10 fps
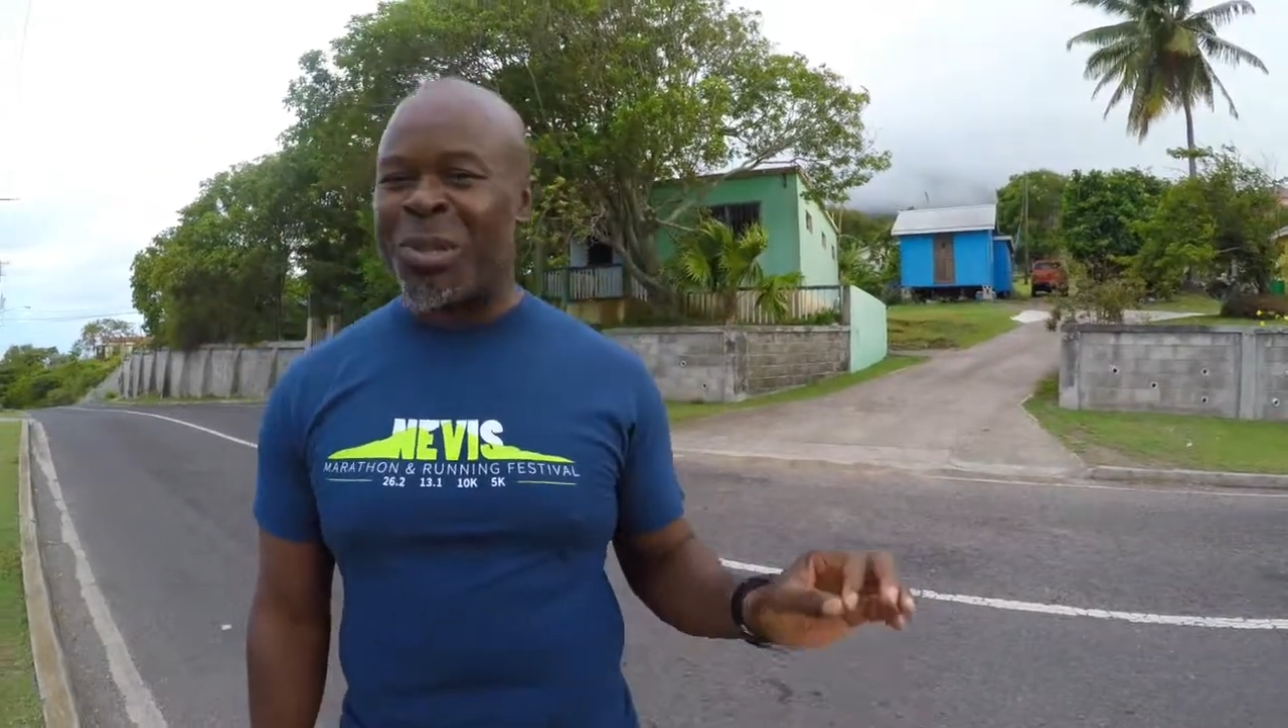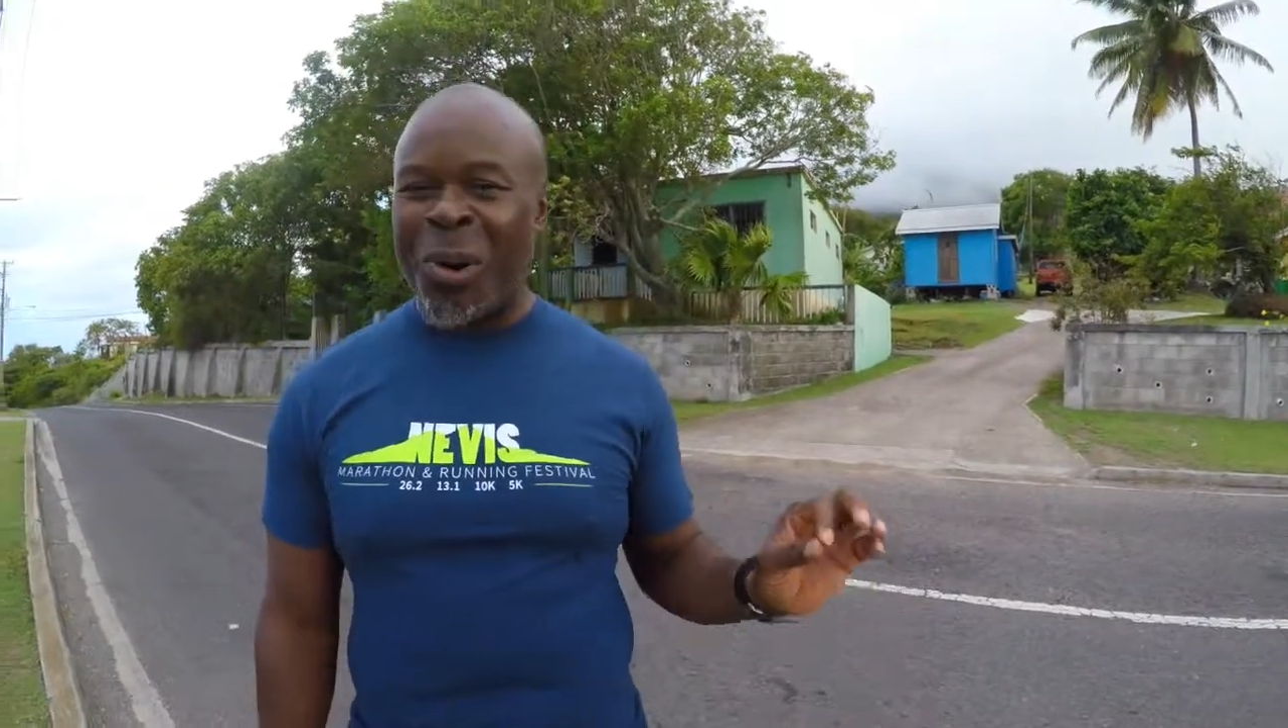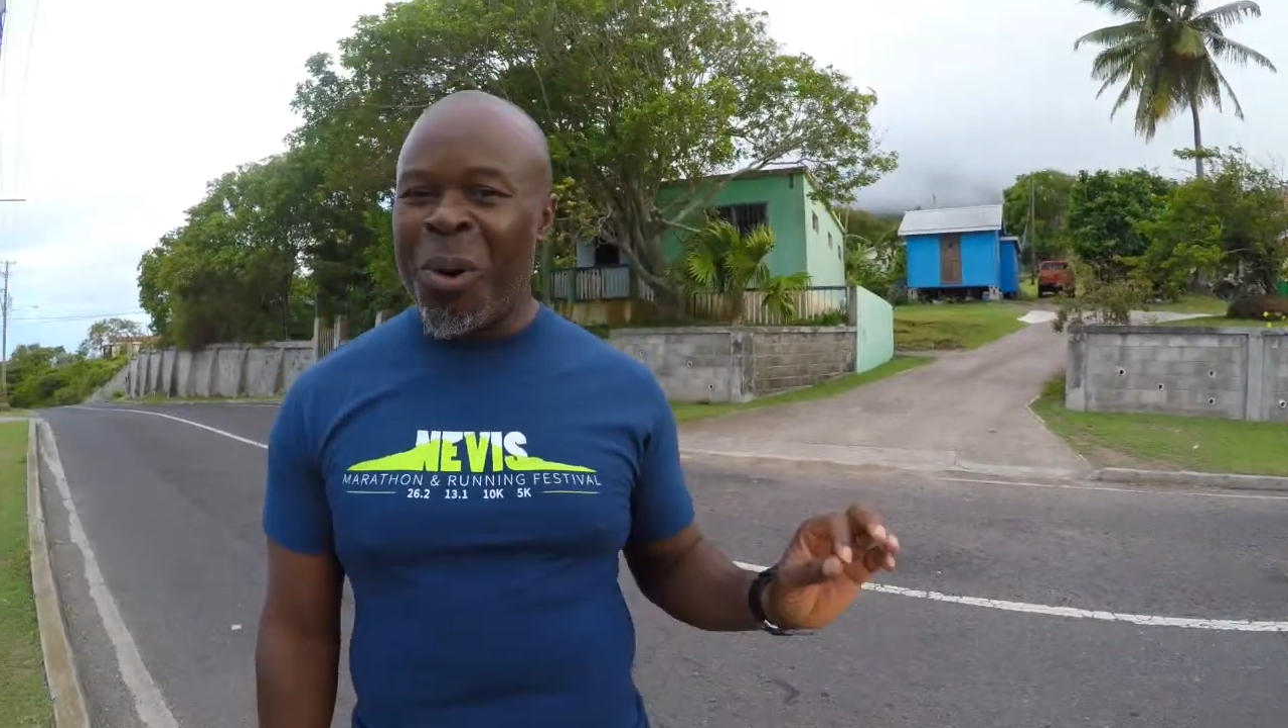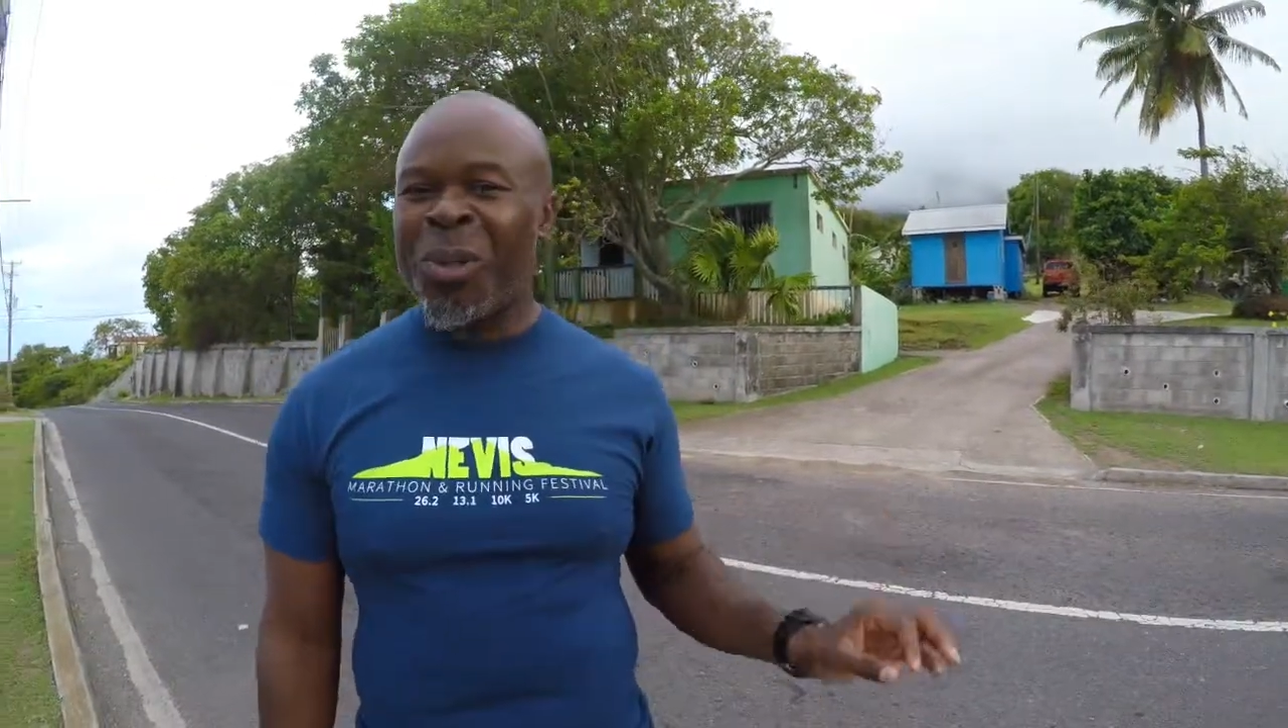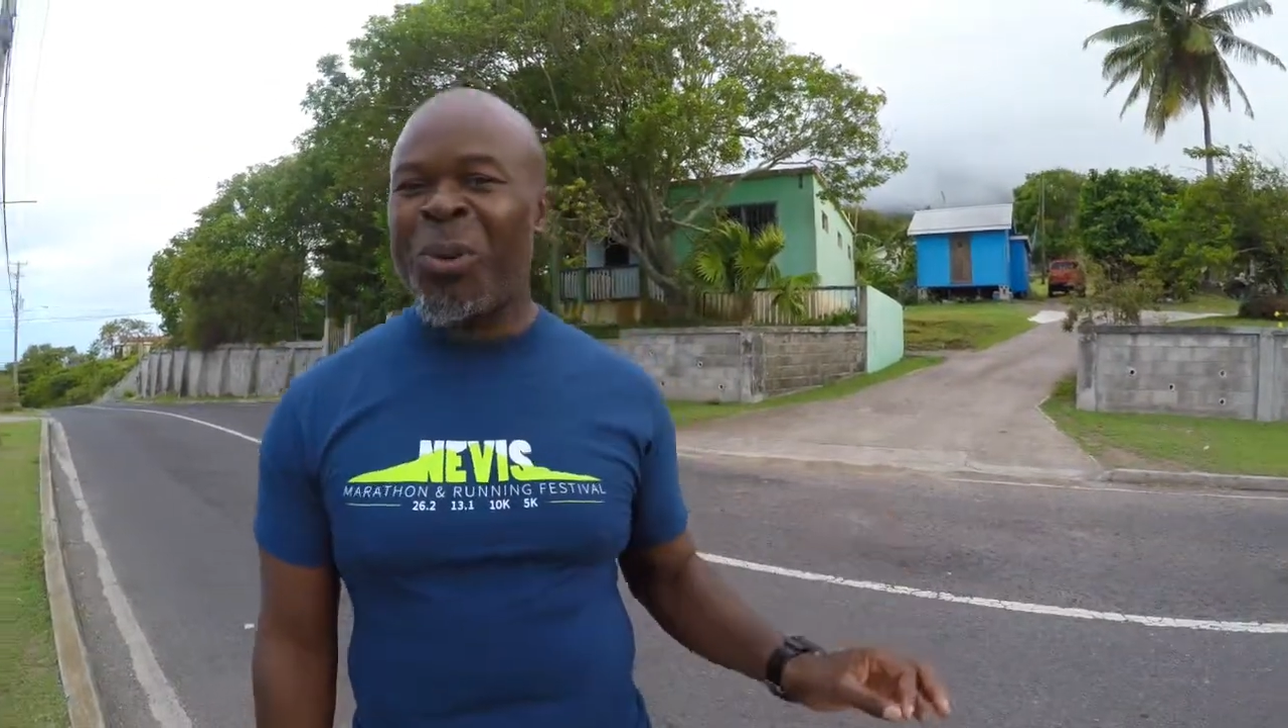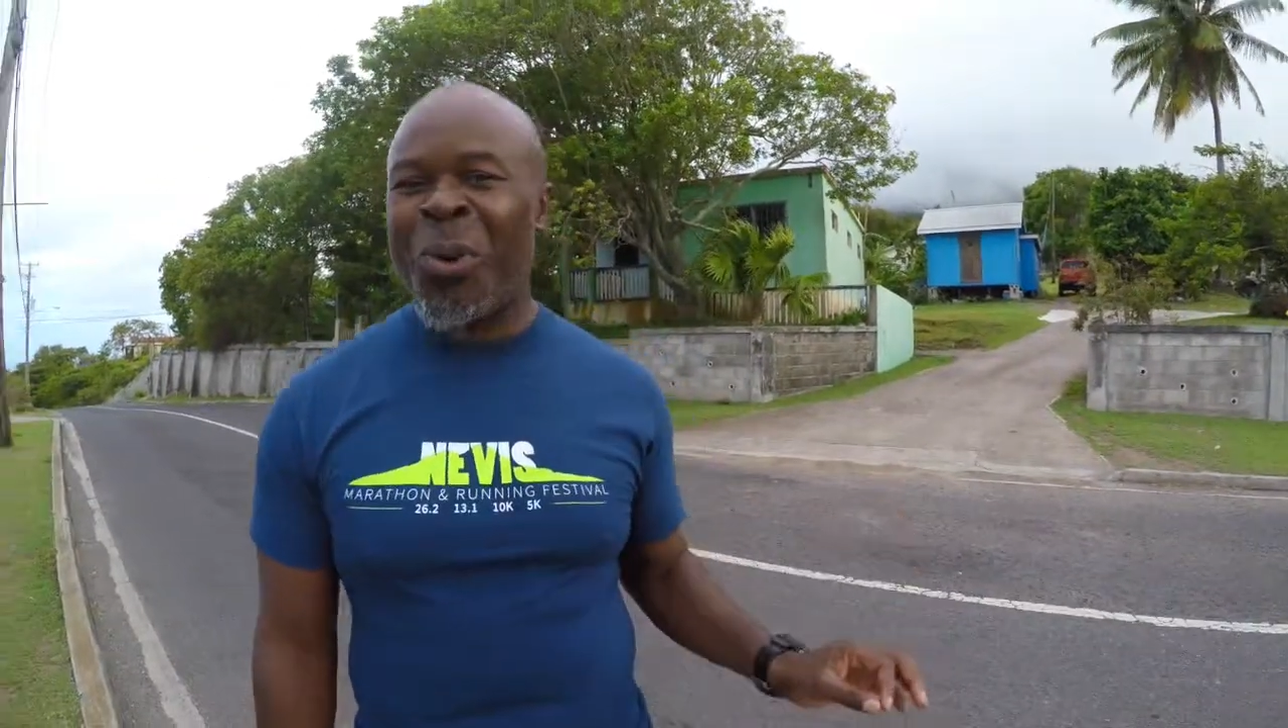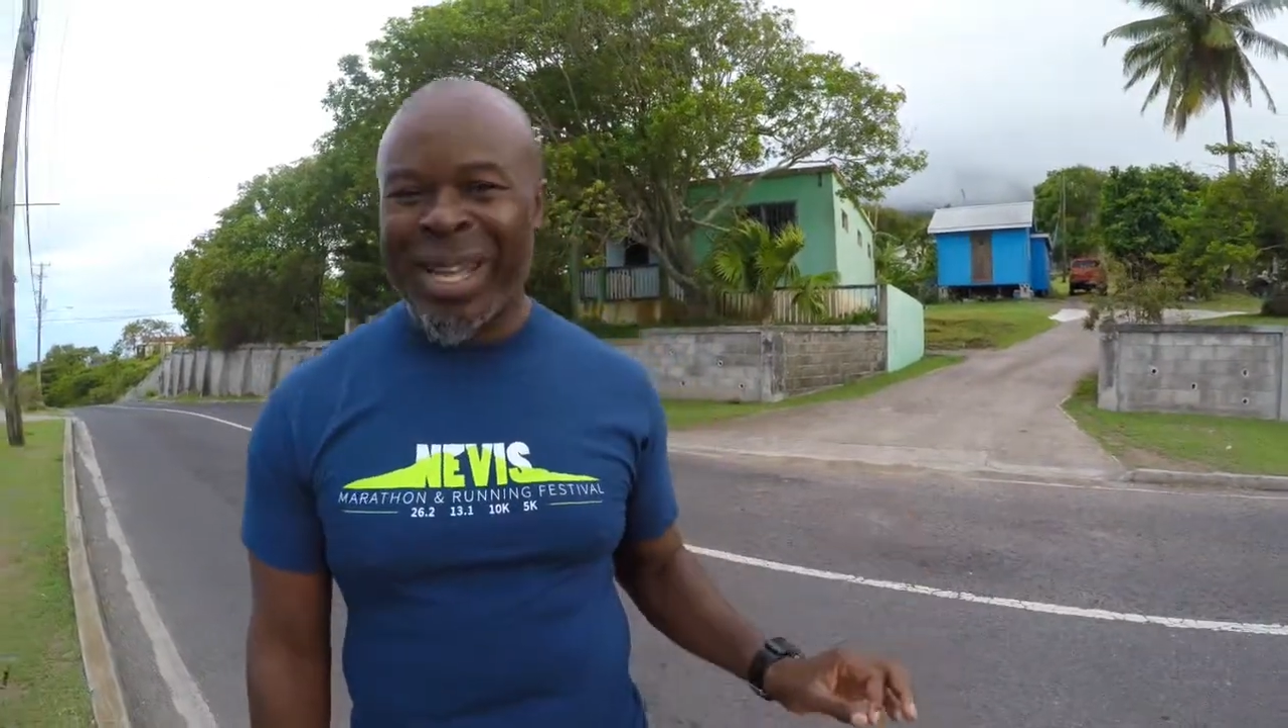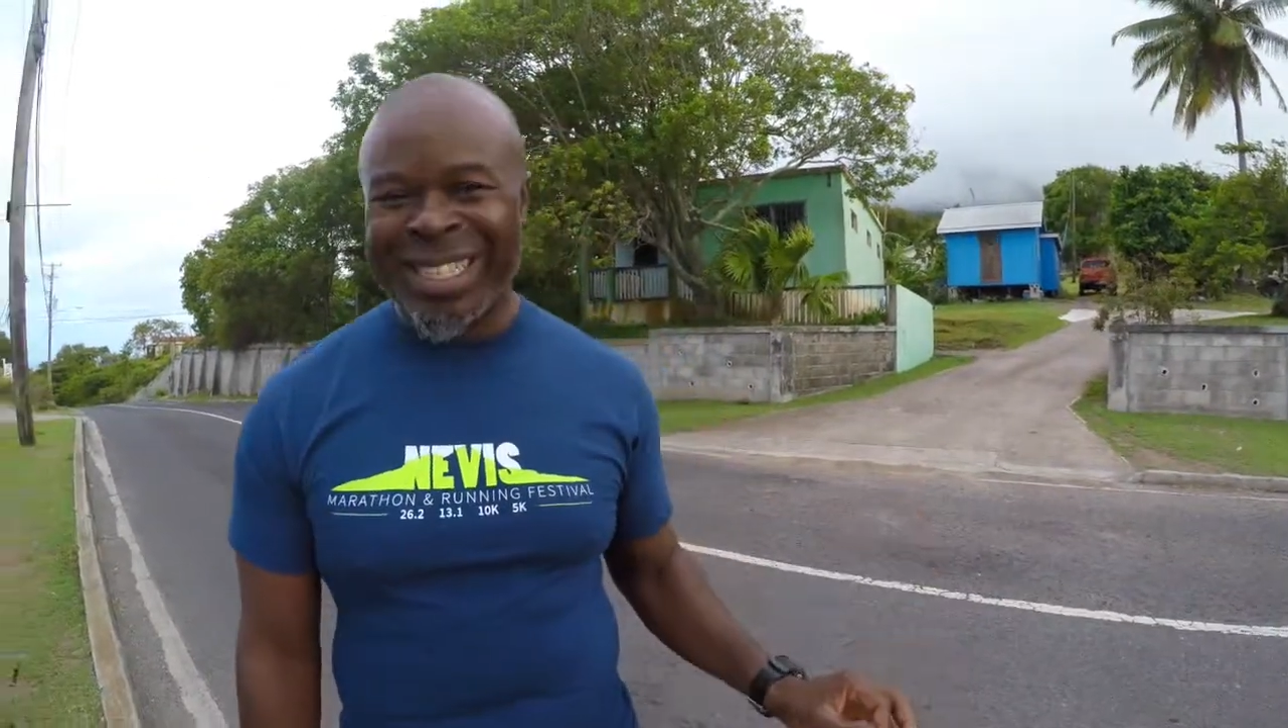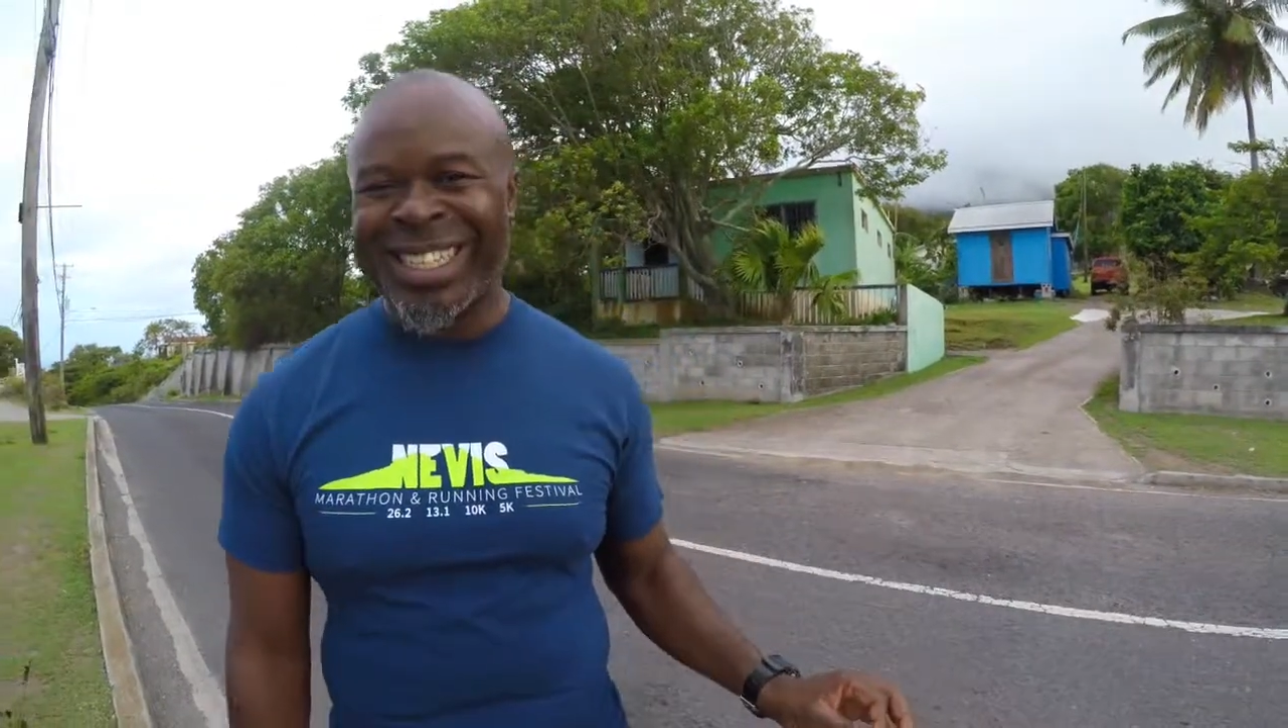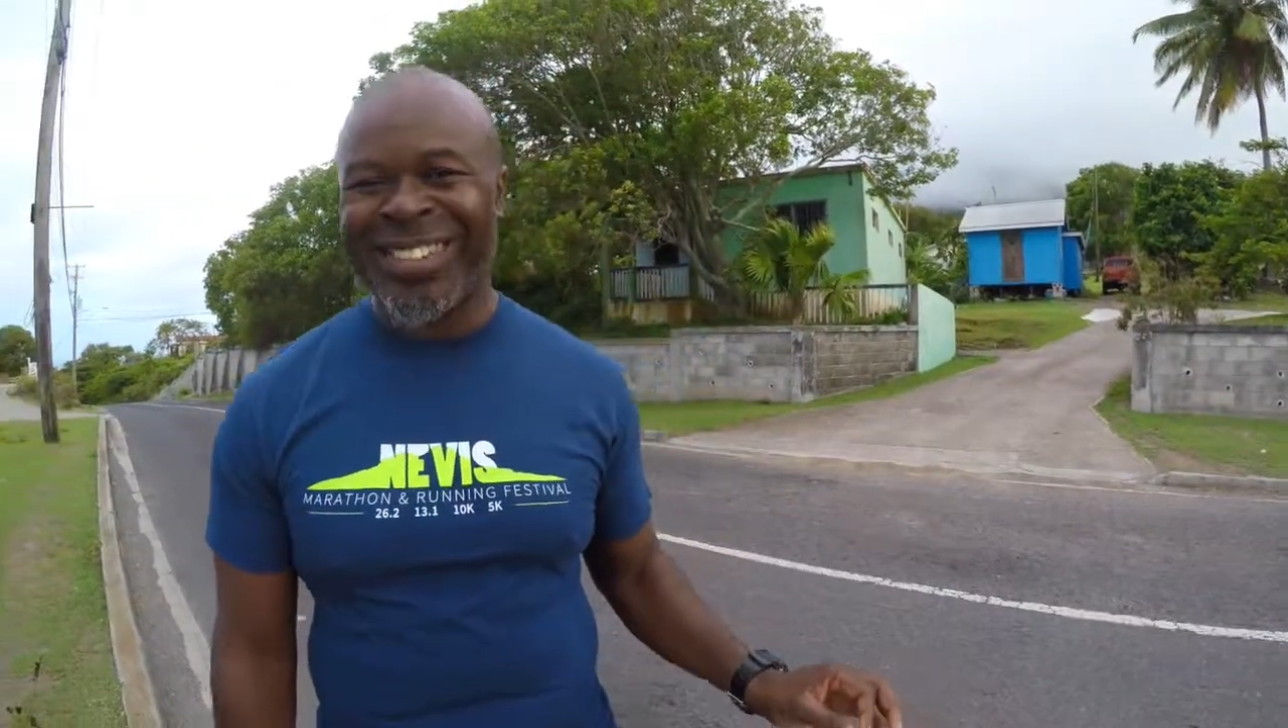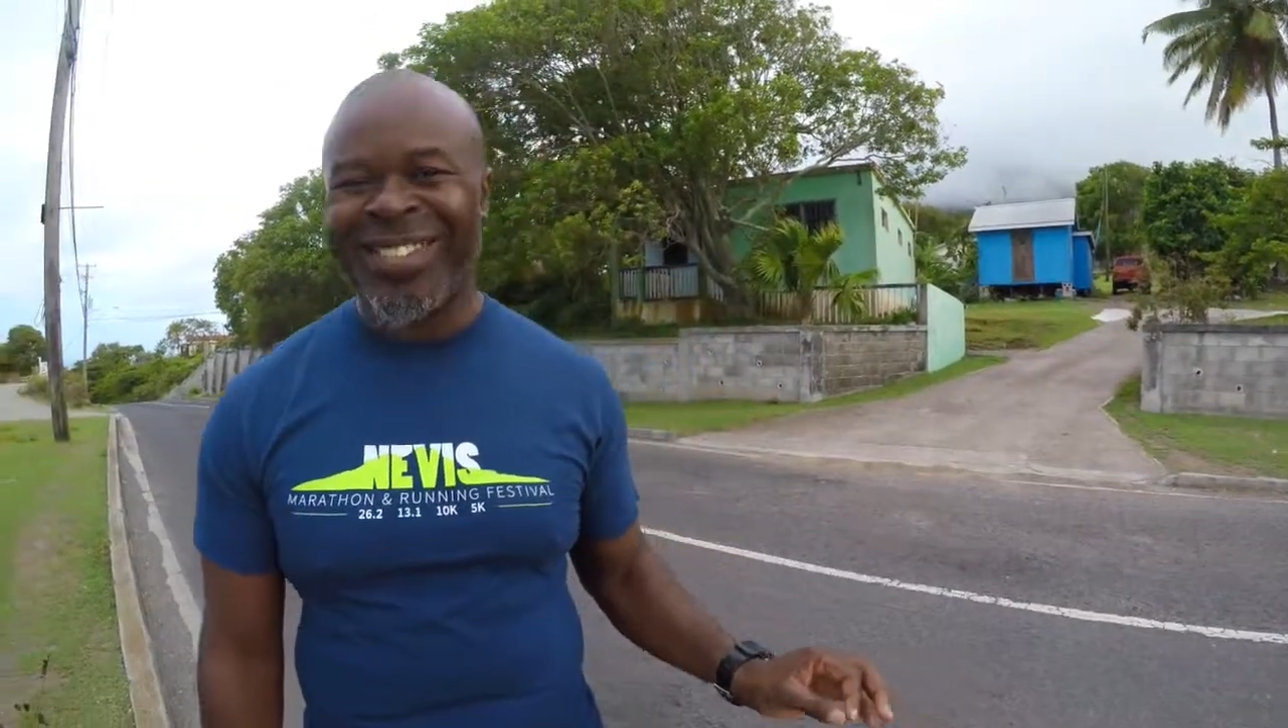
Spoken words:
don't quit